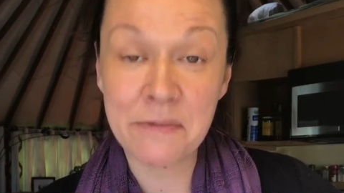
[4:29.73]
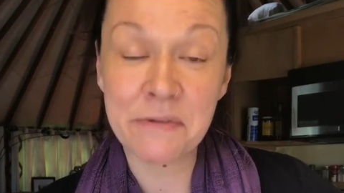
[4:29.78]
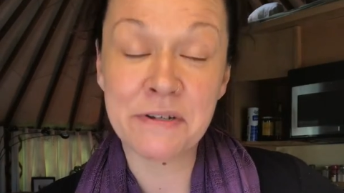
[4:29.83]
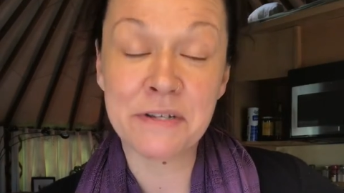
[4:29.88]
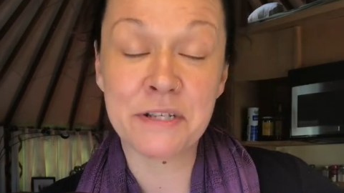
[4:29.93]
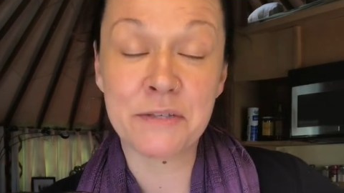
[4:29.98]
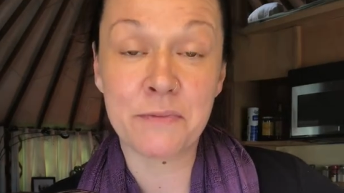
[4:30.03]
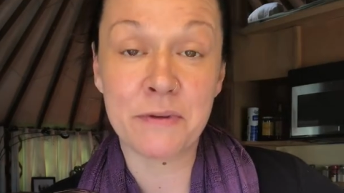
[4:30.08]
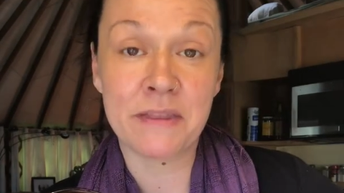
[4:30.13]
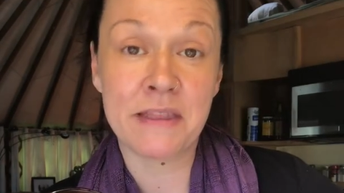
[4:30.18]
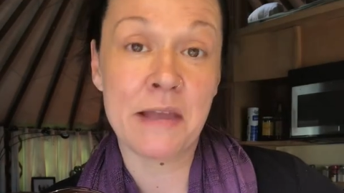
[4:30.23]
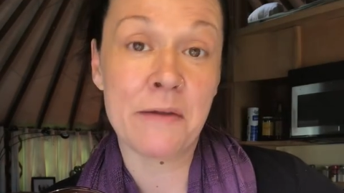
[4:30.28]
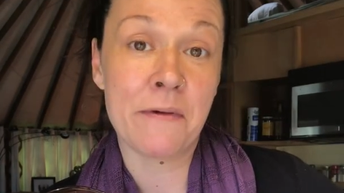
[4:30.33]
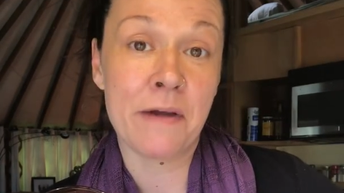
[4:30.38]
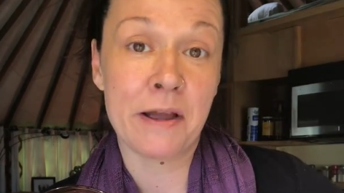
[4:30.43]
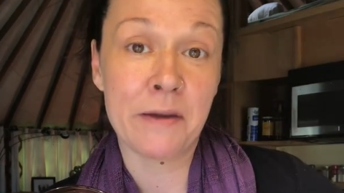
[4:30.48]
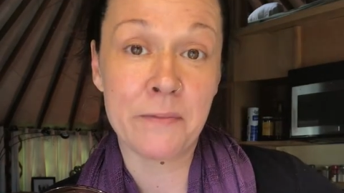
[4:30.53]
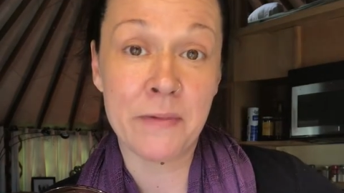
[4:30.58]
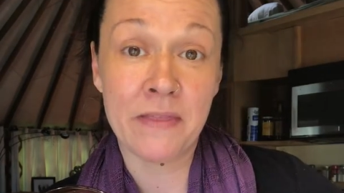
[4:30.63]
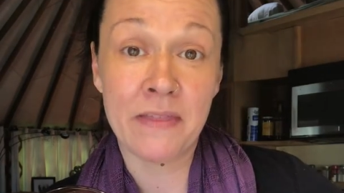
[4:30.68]
which is what they
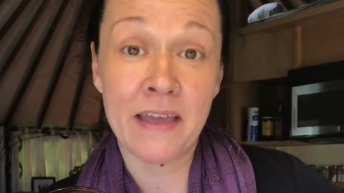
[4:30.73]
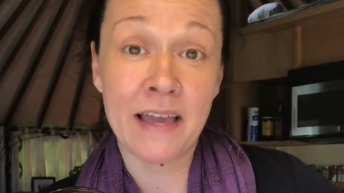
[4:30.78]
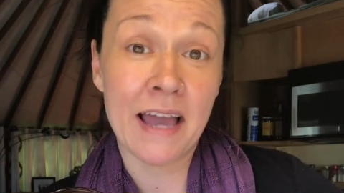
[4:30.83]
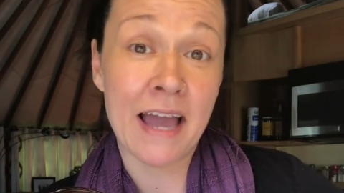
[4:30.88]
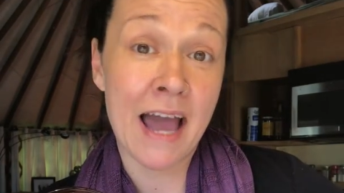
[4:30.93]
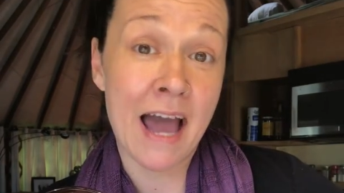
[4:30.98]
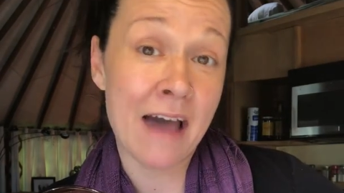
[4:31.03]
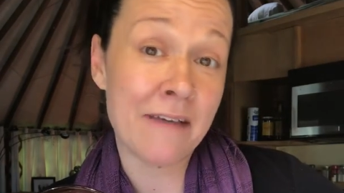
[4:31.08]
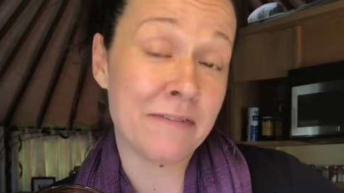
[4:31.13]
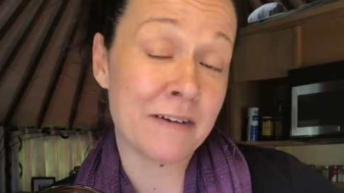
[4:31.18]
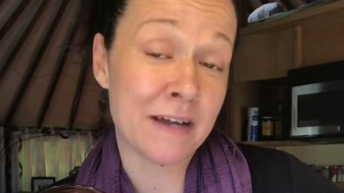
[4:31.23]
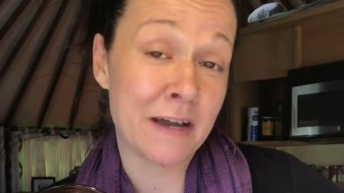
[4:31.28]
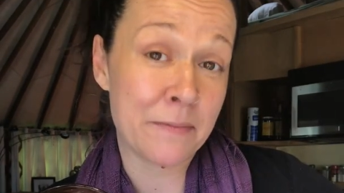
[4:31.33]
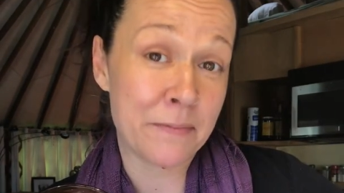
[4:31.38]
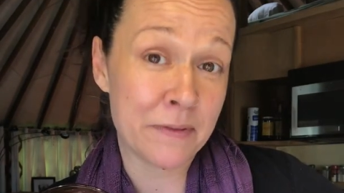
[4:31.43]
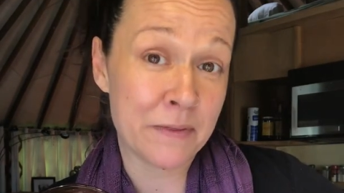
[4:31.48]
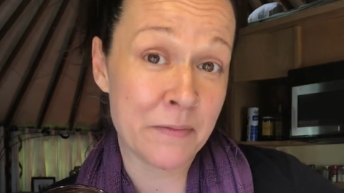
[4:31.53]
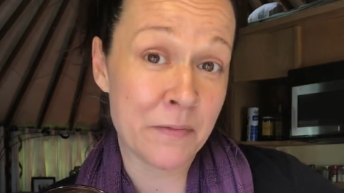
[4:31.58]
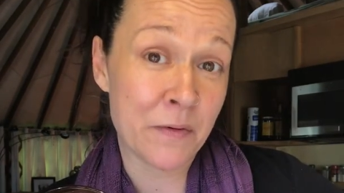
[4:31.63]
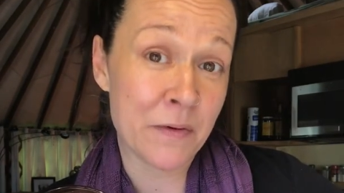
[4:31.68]
recommend, like a half a
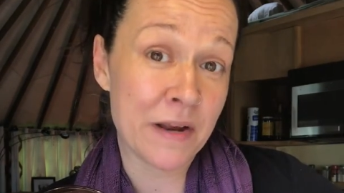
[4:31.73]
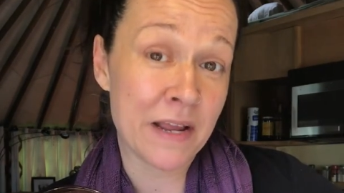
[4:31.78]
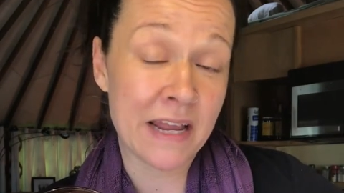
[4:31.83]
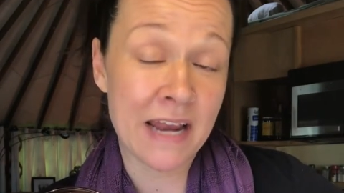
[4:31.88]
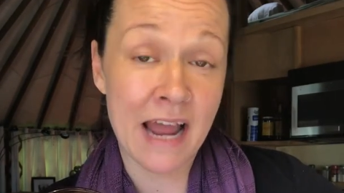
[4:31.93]
cup in the morning